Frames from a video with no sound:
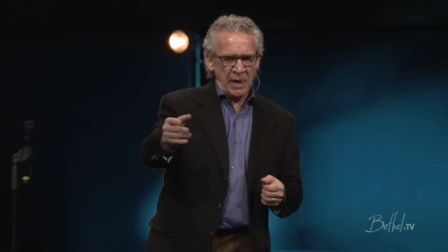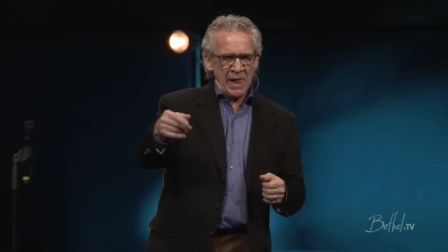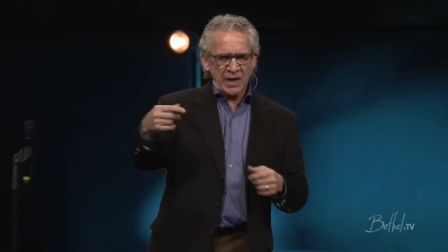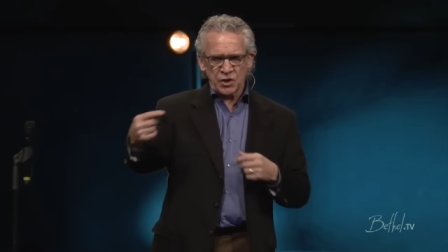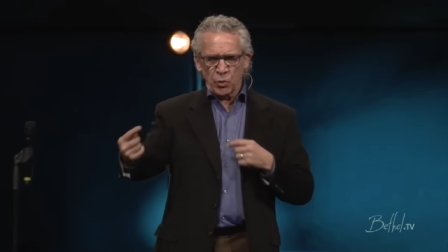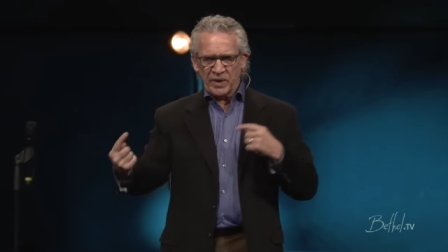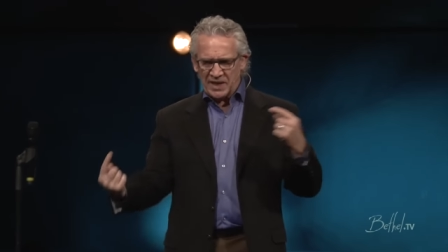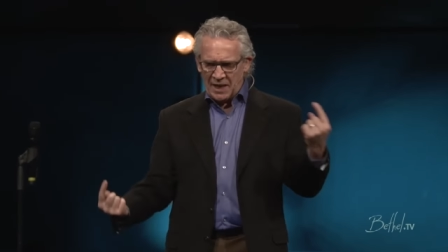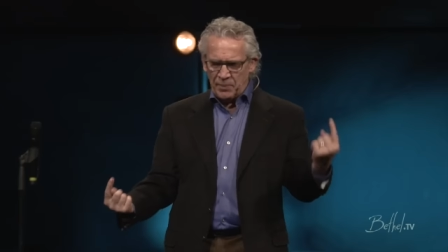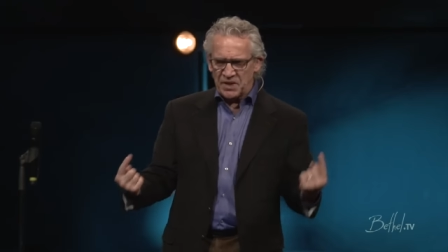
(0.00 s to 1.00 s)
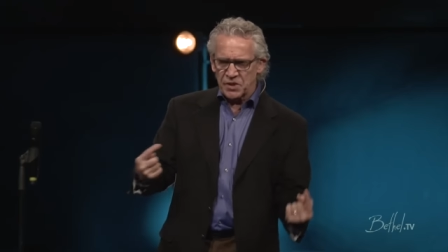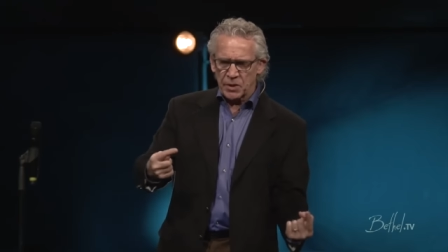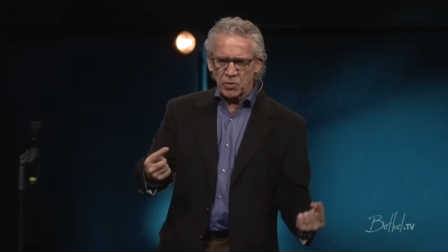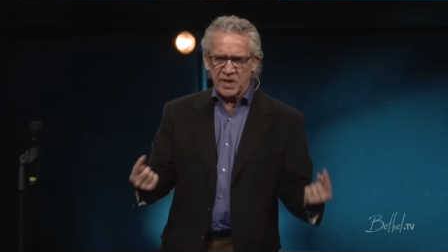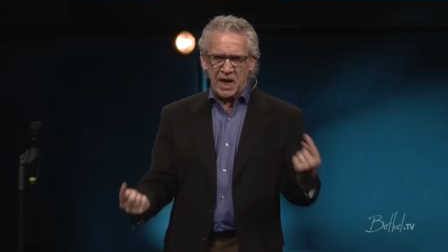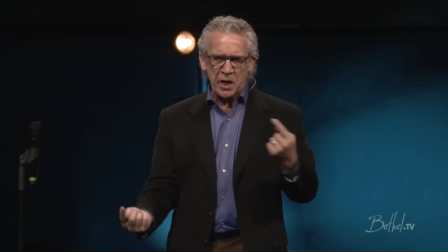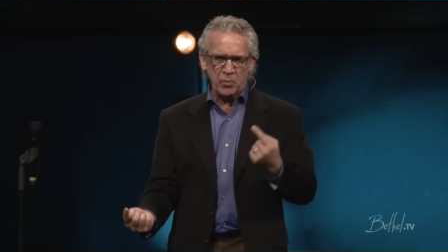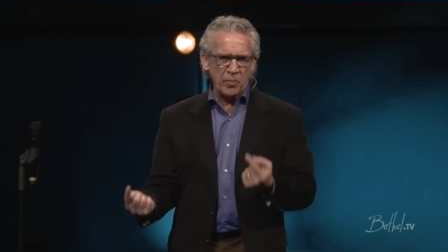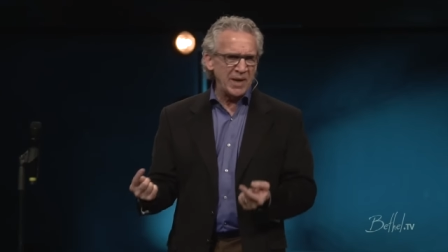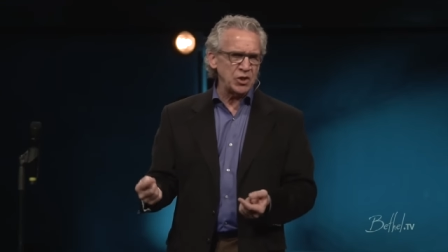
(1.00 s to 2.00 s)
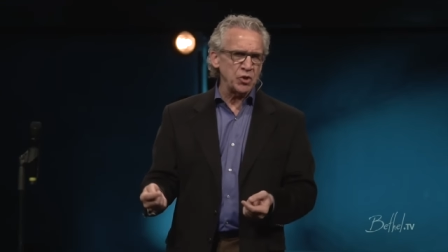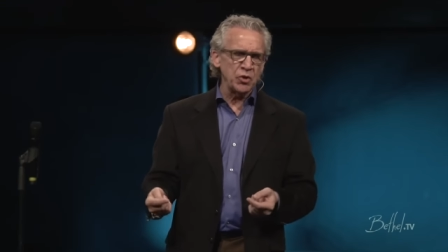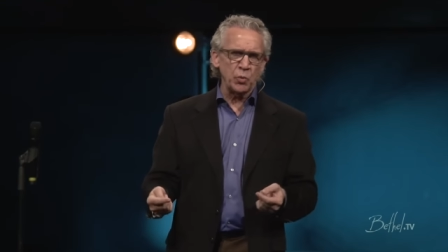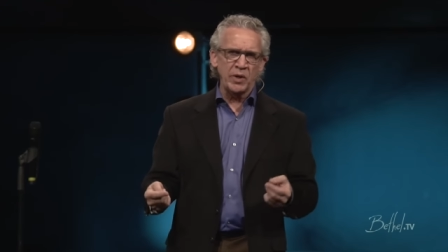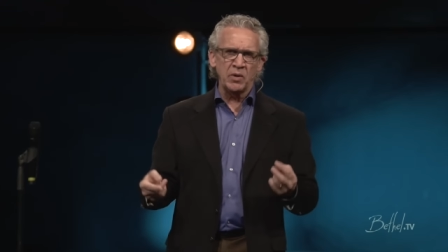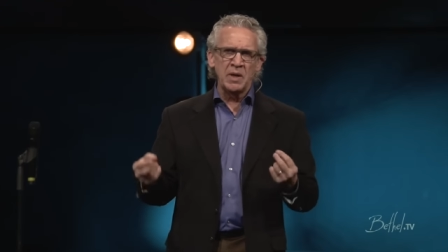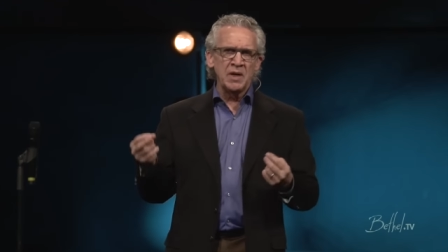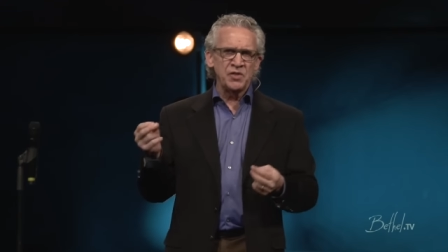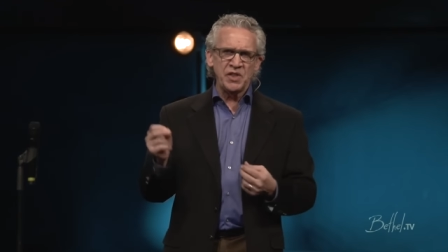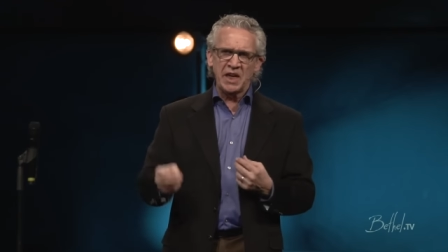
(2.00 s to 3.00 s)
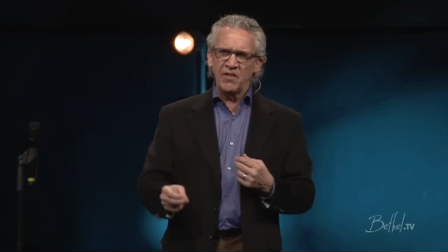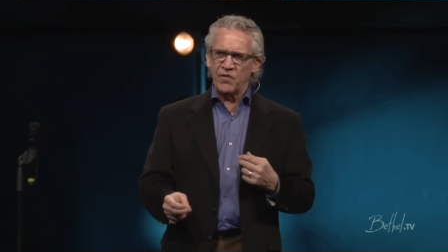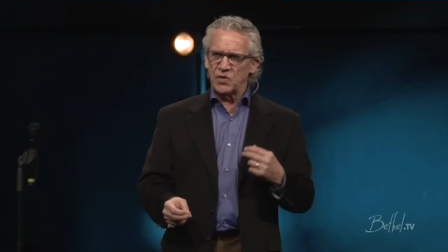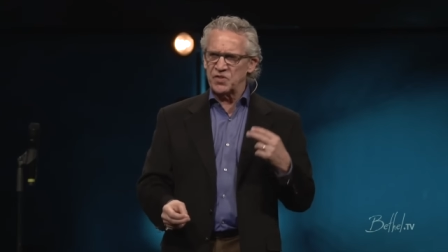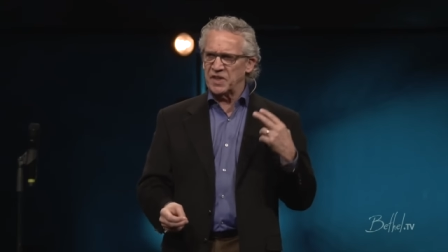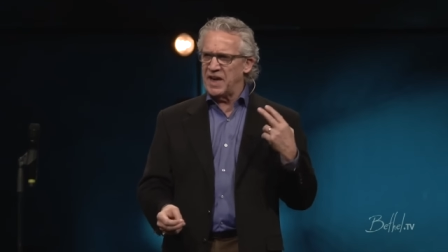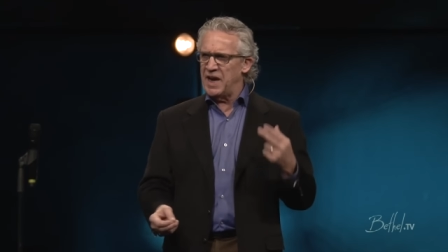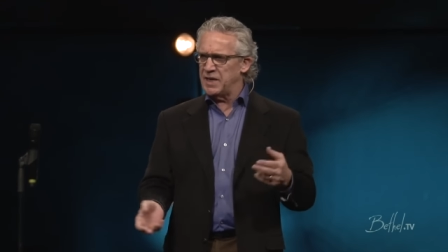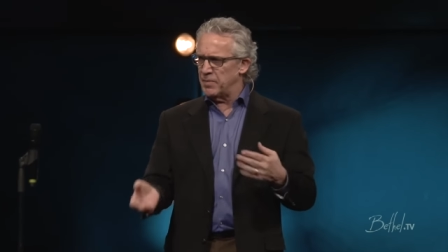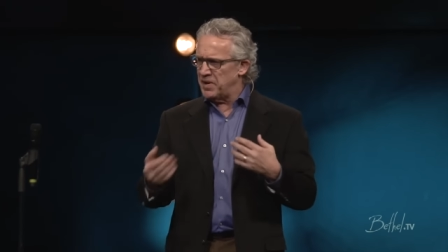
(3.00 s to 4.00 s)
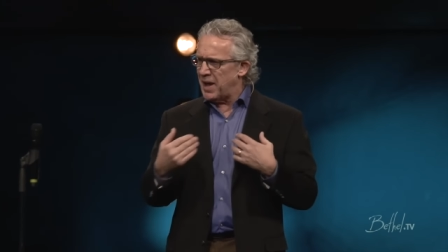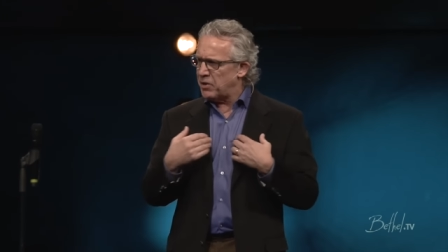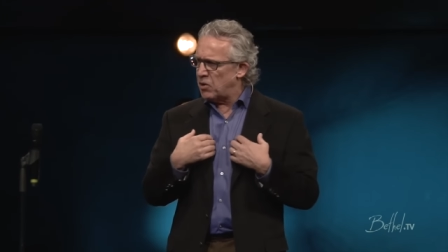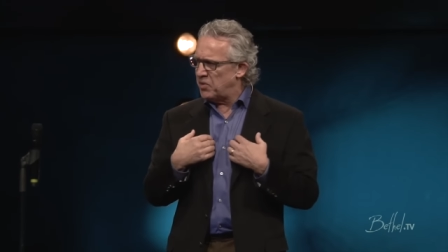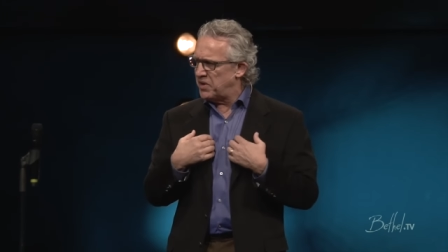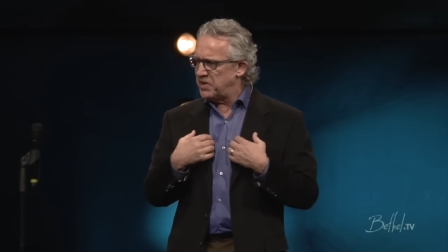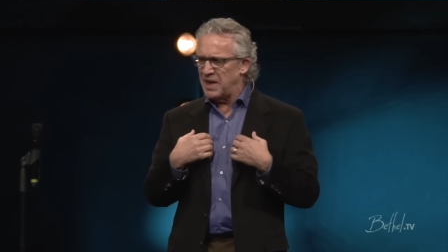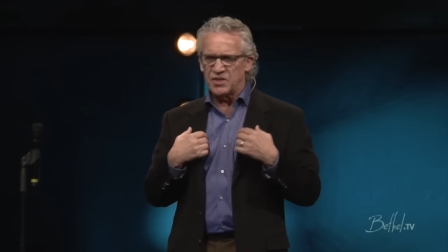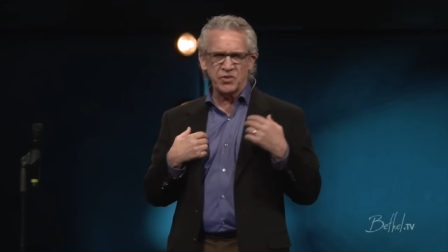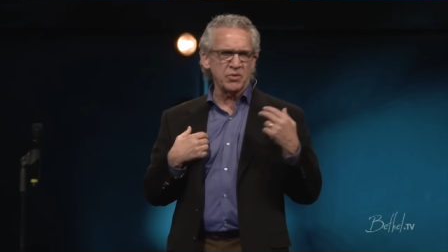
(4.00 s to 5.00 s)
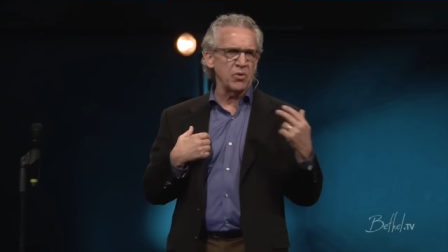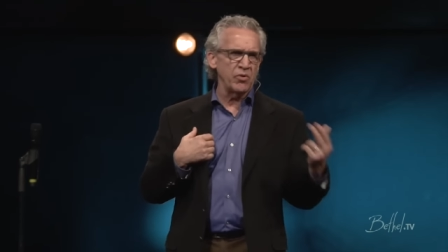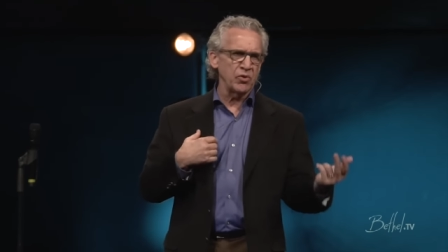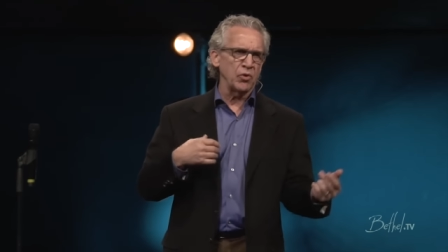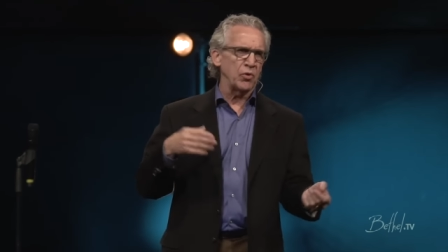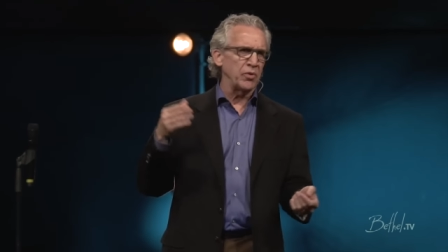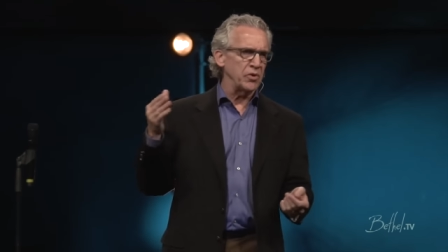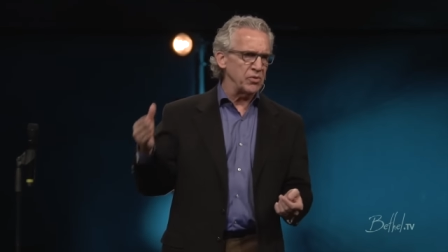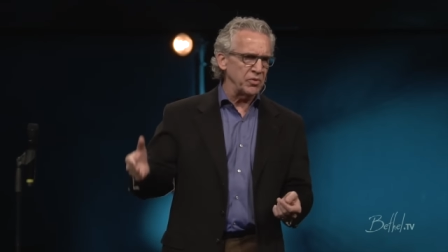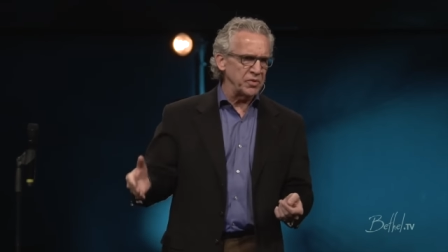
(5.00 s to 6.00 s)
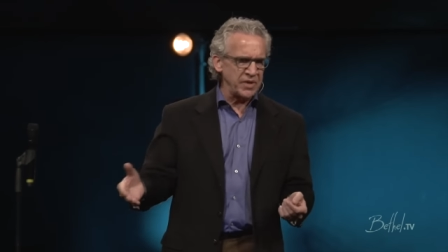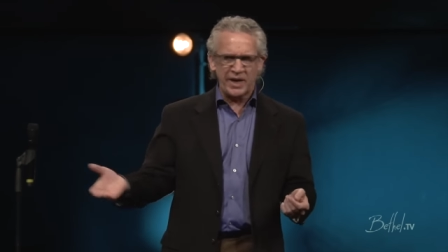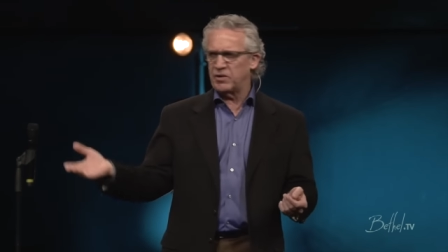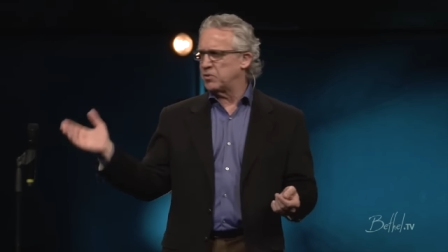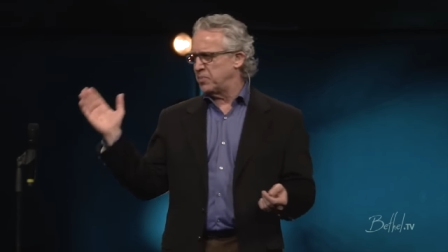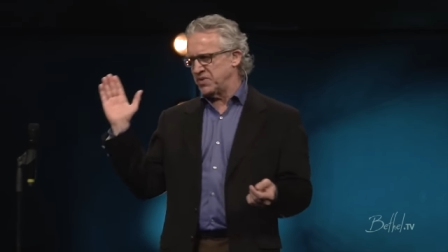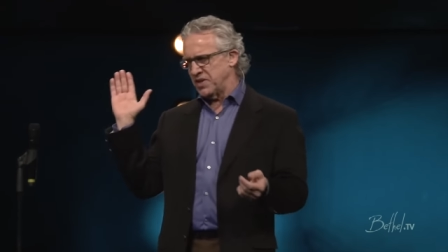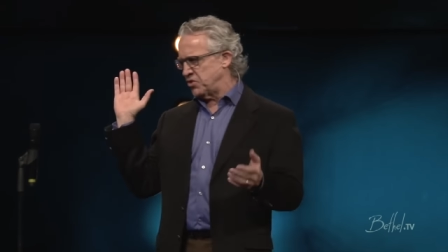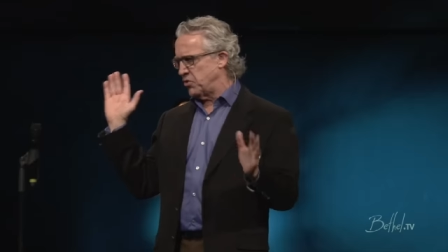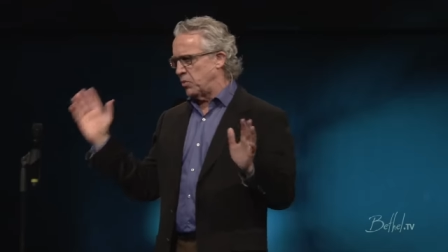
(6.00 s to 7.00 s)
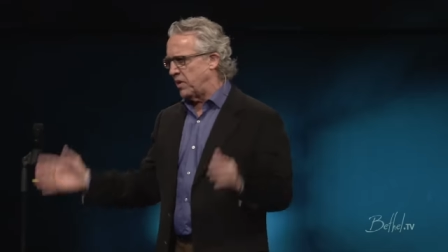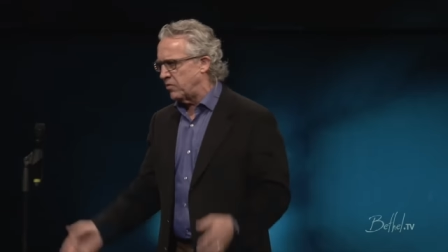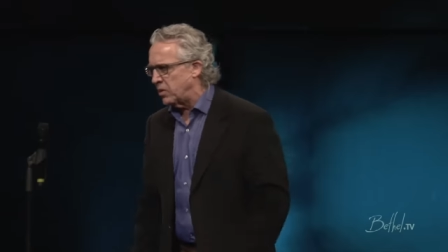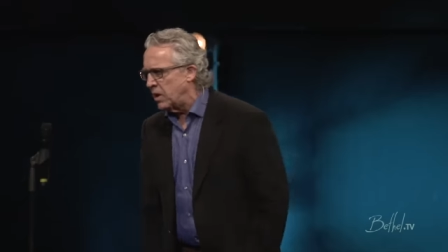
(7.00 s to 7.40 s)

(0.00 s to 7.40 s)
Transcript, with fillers: And so we'd keep each other accountable, make sure that we're seeking first the kingdom and not our own attention, our own glory, our own title or position or whatever.